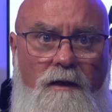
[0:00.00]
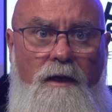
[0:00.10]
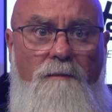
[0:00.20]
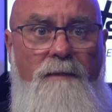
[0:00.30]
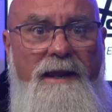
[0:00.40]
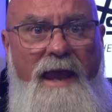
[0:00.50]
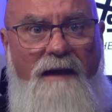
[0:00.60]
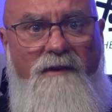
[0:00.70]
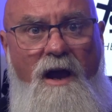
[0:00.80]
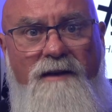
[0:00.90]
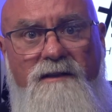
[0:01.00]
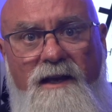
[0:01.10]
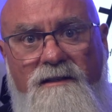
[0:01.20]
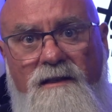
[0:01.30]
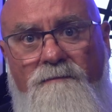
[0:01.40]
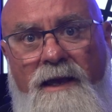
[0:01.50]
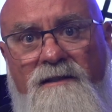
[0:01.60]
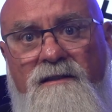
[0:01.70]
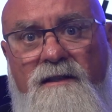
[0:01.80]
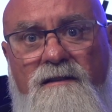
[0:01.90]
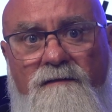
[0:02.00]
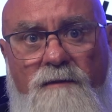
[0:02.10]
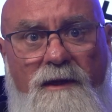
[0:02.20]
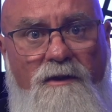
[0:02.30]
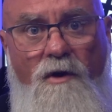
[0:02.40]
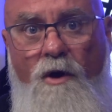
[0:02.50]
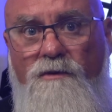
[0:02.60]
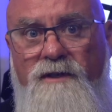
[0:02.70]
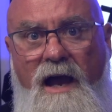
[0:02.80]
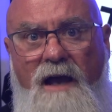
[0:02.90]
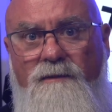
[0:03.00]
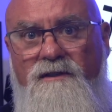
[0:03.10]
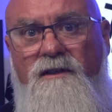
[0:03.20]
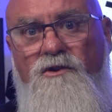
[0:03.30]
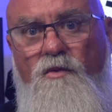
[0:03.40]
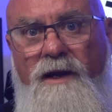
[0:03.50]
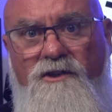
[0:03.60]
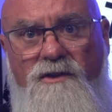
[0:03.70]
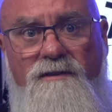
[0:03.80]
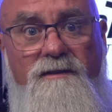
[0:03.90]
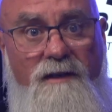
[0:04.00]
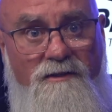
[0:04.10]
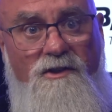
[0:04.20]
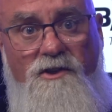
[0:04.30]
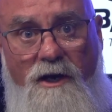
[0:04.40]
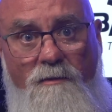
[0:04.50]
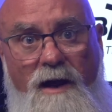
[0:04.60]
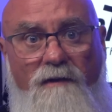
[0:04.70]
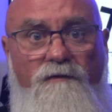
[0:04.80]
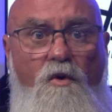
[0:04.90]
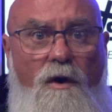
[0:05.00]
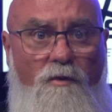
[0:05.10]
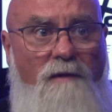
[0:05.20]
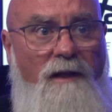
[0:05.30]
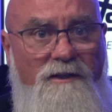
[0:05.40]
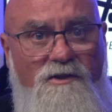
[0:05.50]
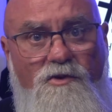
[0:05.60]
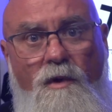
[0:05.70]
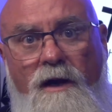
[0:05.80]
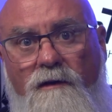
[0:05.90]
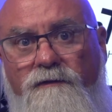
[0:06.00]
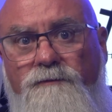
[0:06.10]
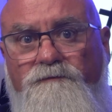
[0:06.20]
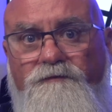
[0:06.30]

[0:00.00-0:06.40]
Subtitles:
Many have context that makes sense of them in their own time and situations, such as Jeremiah 4 and Revelation 12.